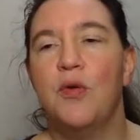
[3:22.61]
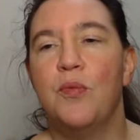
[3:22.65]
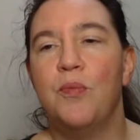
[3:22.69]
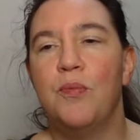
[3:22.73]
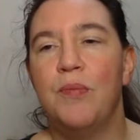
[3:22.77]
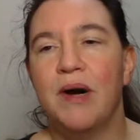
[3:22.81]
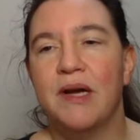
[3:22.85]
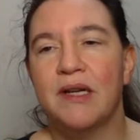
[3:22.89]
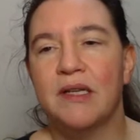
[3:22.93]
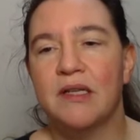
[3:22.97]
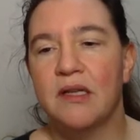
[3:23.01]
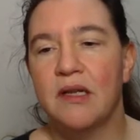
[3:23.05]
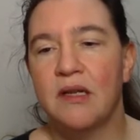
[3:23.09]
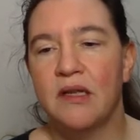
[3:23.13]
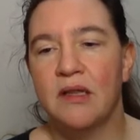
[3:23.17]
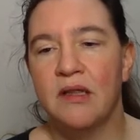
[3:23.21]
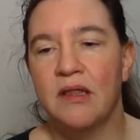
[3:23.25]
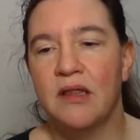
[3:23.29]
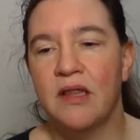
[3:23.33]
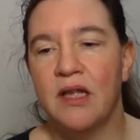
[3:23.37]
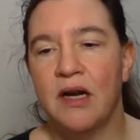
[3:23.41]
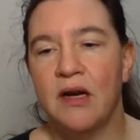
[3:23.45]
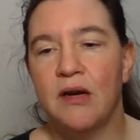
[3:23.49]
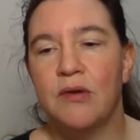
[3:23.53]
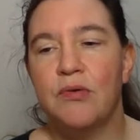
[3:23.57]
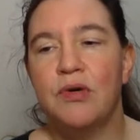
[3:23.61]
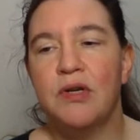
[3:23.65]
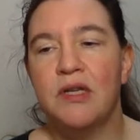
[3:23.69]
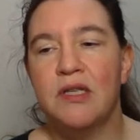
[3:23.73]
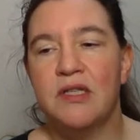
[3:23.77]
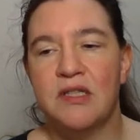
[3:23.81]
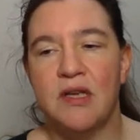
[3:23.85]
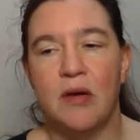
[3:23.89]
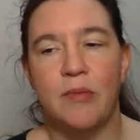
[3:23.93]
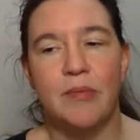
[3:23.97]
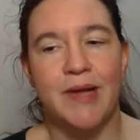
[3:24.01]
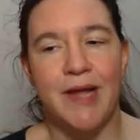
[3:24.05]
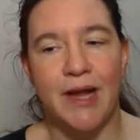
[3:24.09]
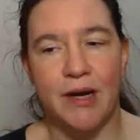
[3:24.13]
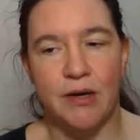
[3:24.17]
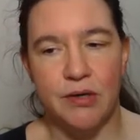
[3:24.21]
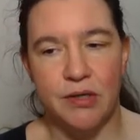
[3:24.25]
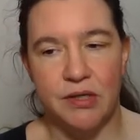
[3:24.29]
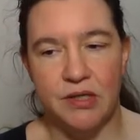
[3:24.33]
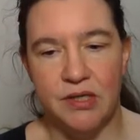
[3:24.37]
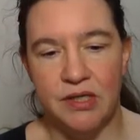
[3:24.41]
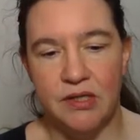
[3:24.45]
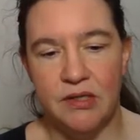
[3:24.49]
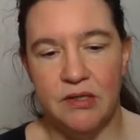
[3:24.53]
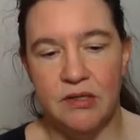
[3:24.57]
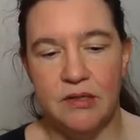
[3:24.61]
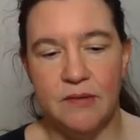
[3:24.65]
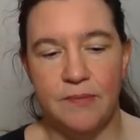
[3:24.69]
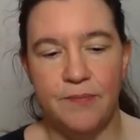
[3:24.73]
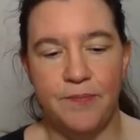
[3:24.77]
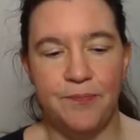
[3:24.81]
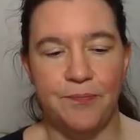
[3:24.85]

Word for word: but there are only some guarantees.